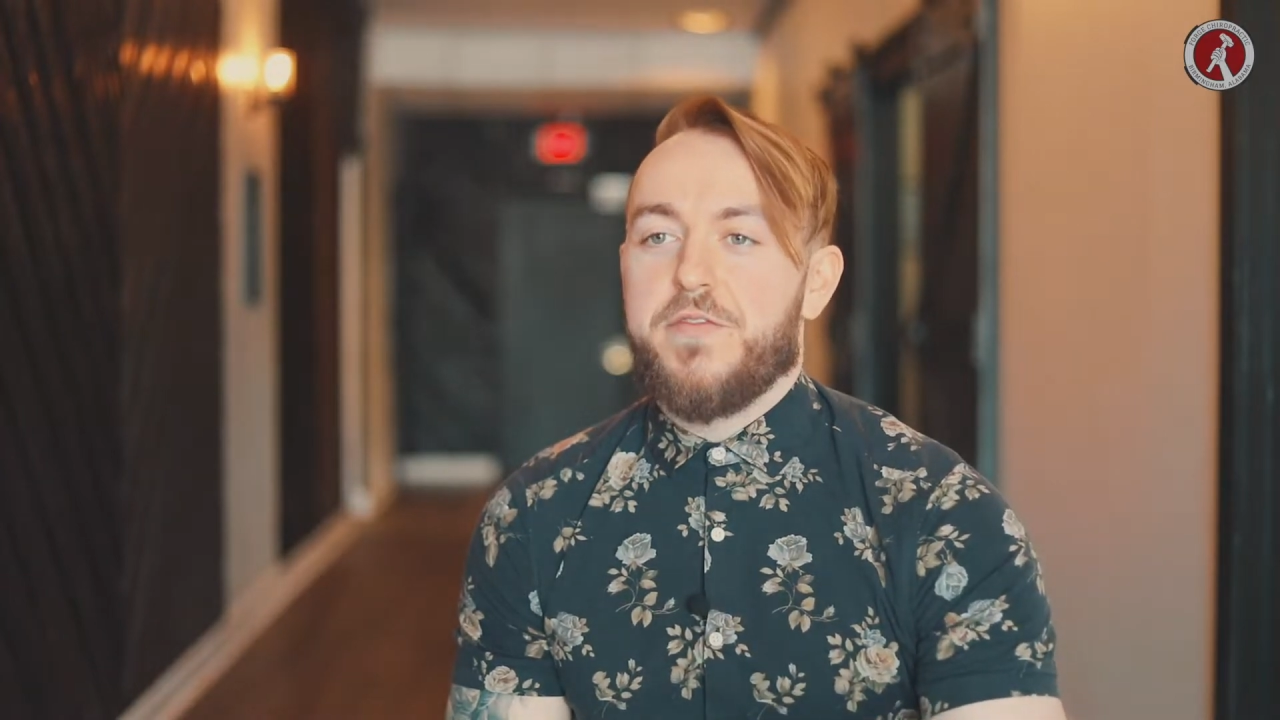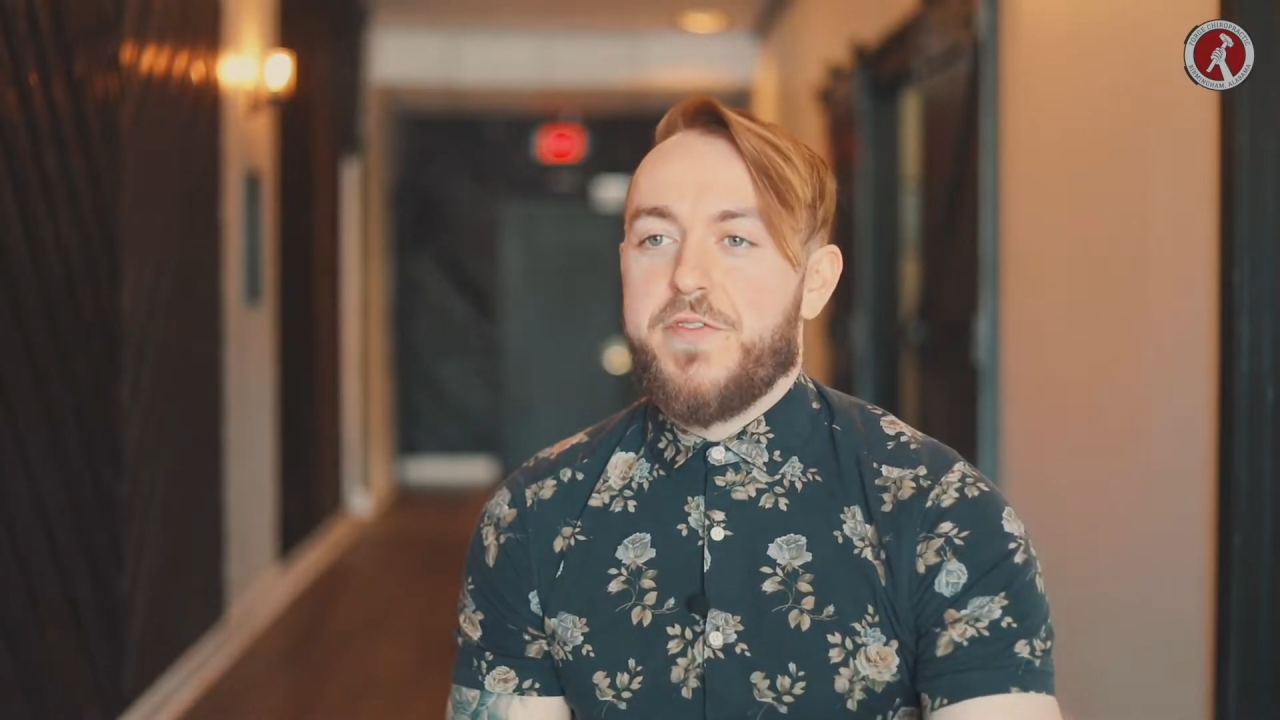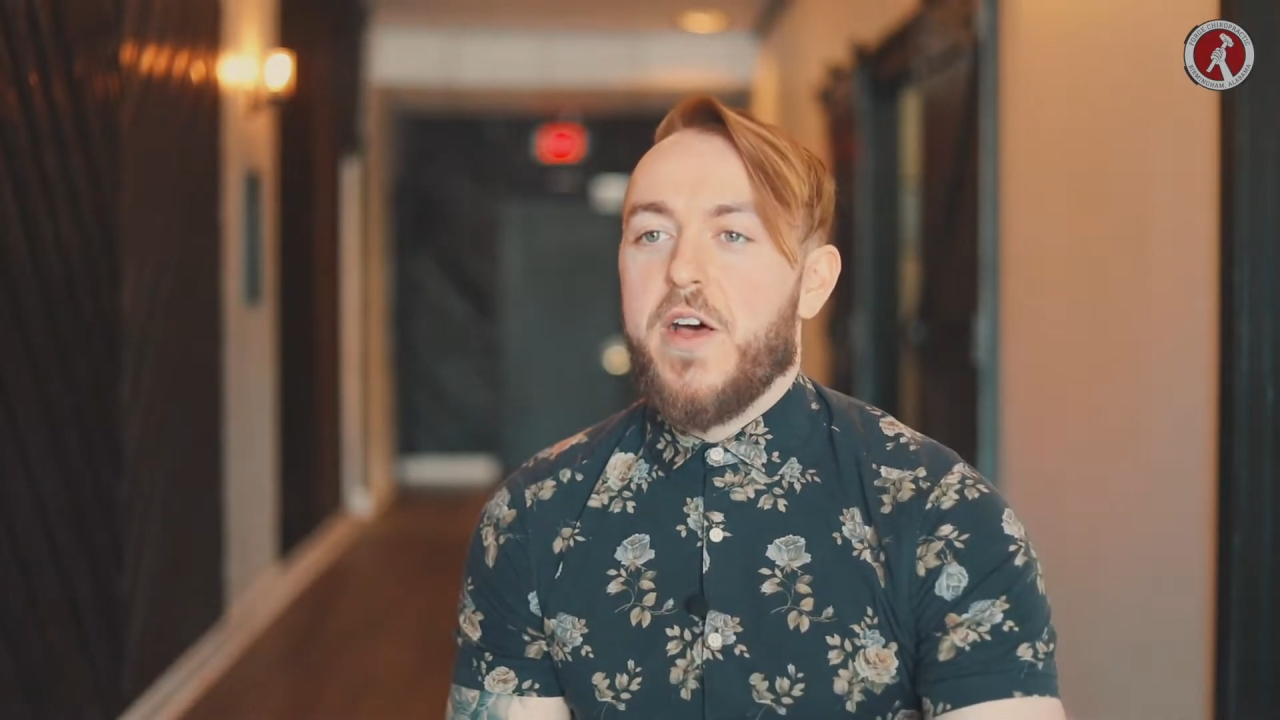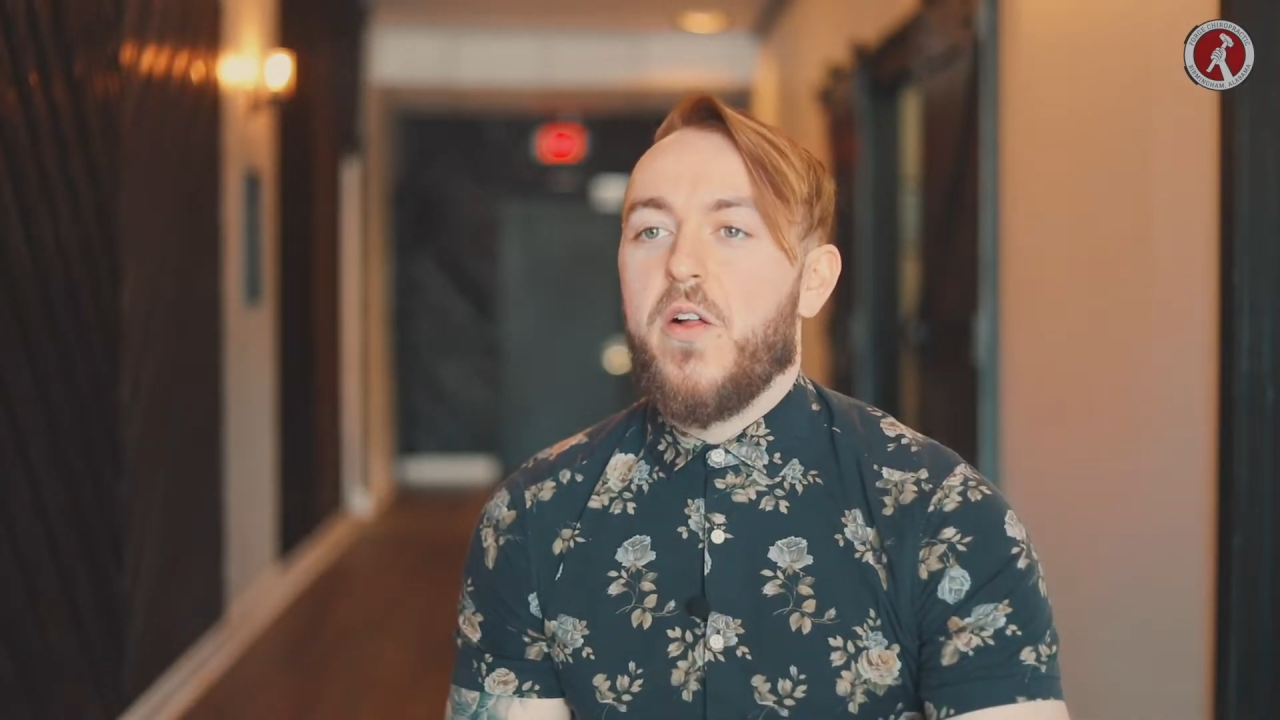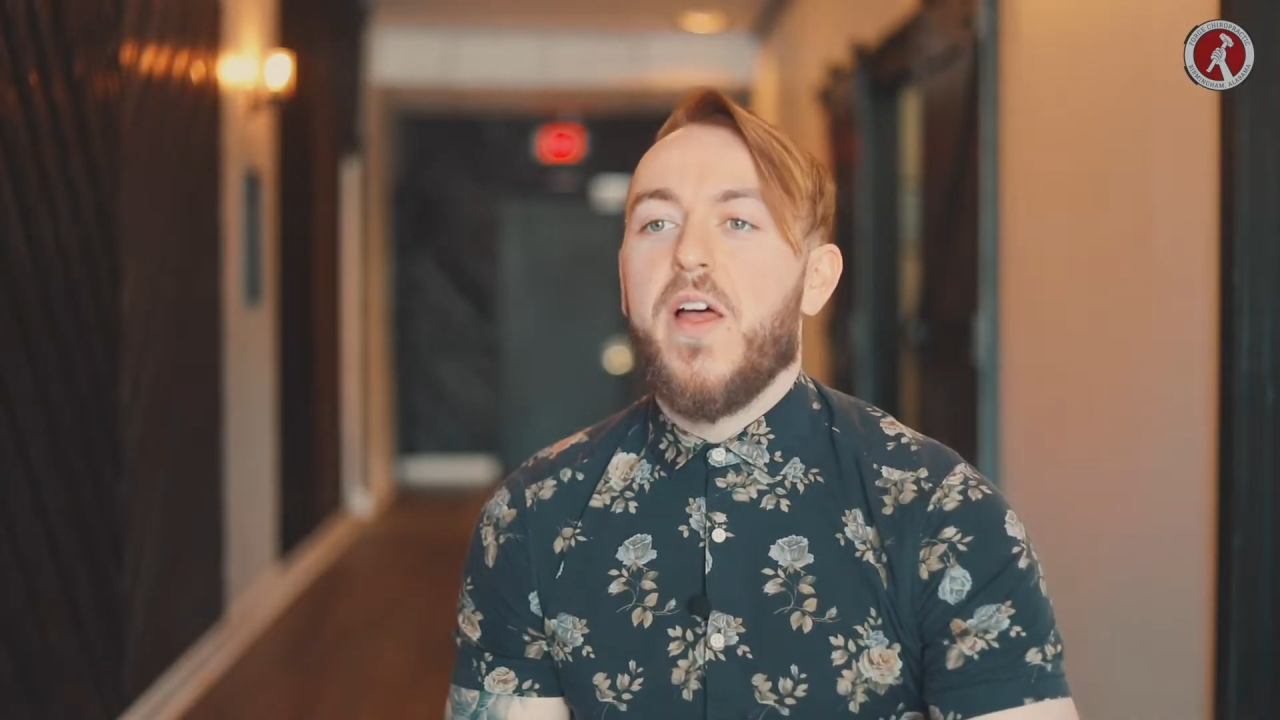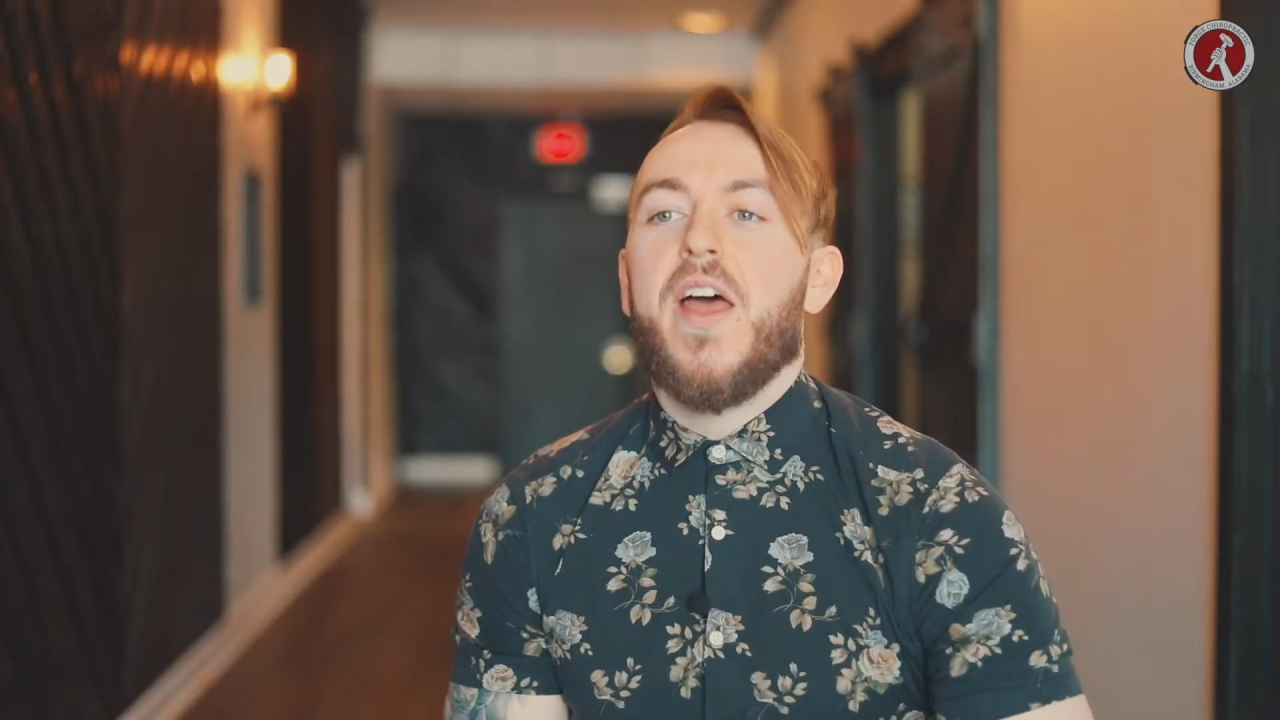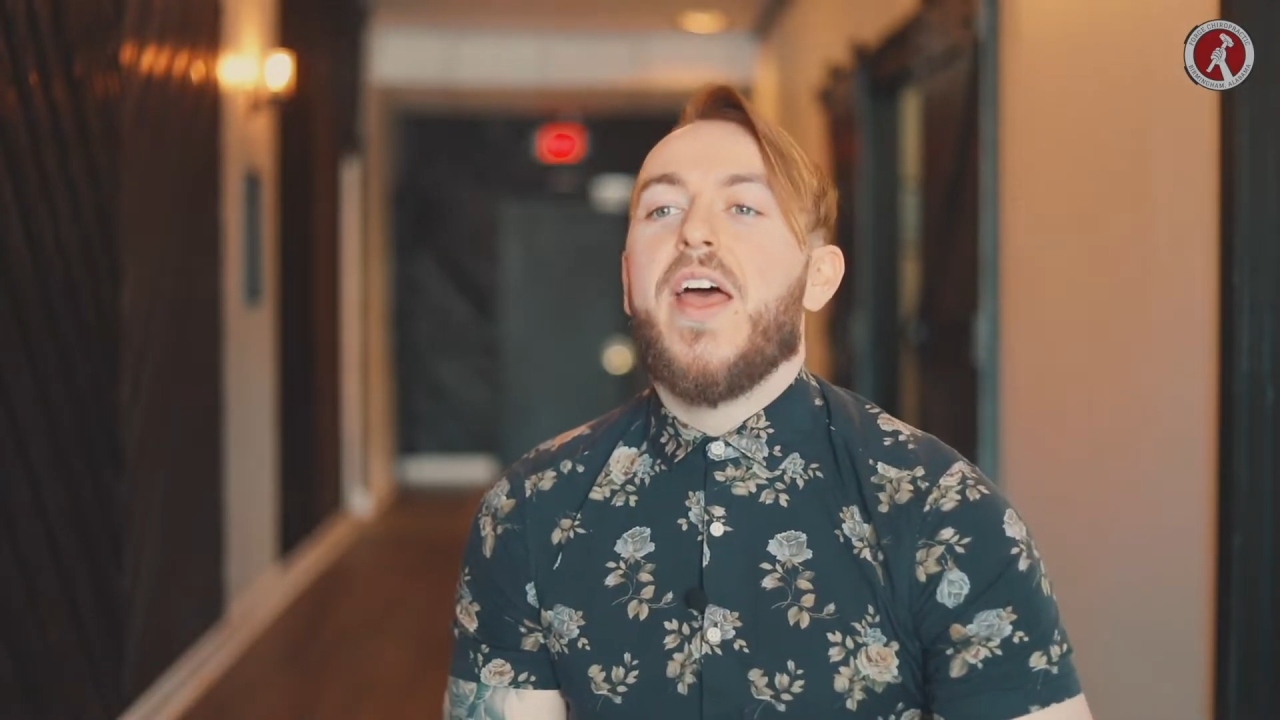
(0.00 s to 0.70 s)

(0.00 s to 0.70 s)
felt